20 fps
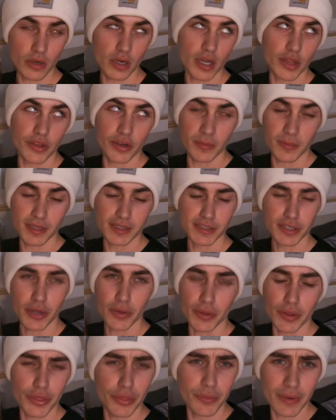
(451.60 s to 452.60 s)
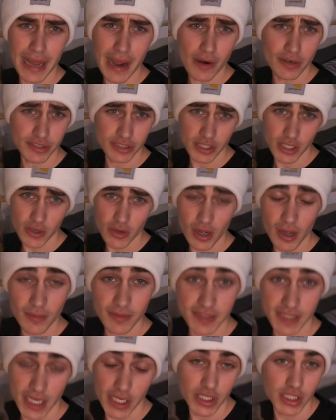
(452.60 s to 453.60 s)
or not 30 minutes ago, three hours ago, uh,
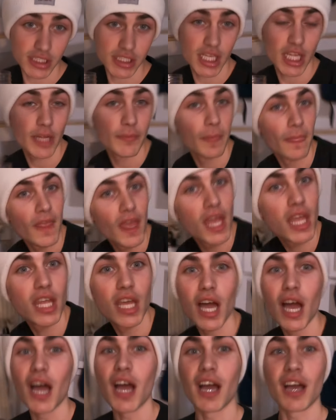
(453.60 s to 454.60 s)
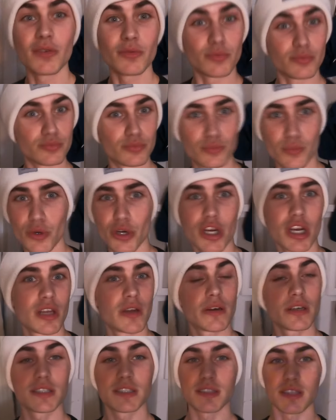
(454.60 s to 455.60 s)
Xander's like, yeah, we're gonna
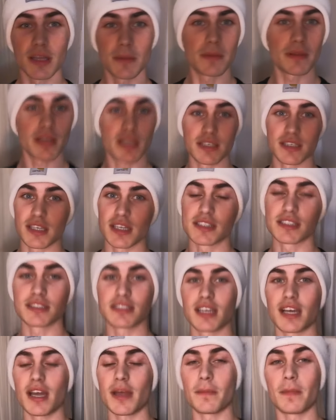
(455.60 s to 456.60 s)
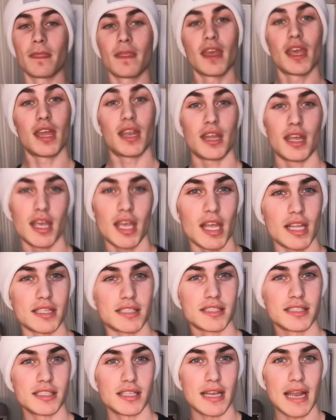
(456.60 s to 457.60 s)
go to sleep at like a decent time.
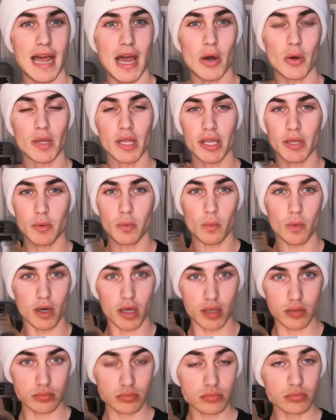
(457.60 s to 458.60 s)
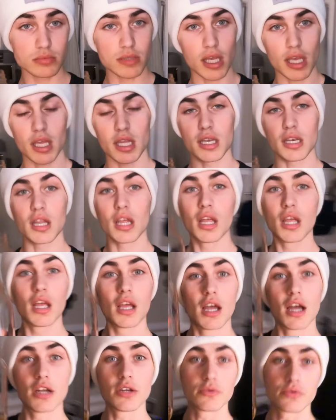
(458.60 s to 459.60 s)
It's now like one, and
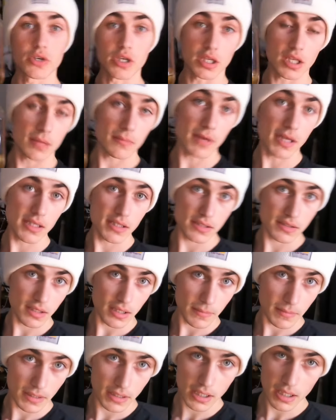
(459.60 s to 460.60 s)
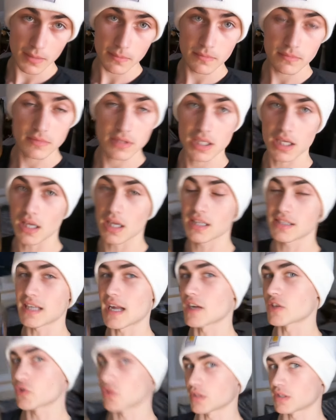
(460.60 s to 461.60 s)
I'm drinking my sleepy time tea. It's
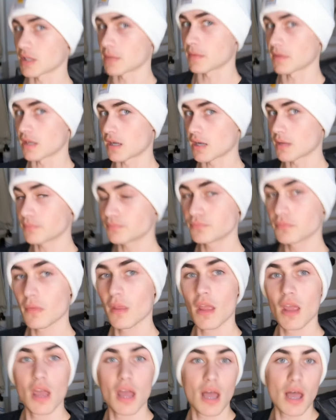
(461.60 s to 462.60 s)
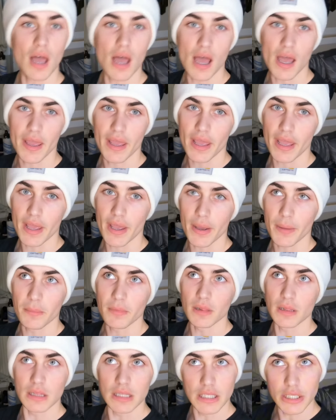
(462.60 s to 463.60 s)
extra sleepy time. I am
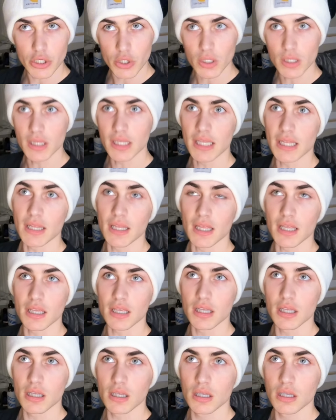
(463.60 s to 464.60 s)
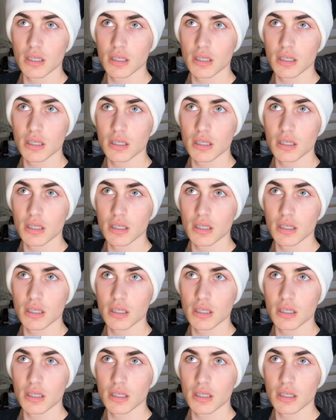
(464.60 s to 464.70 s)
literally like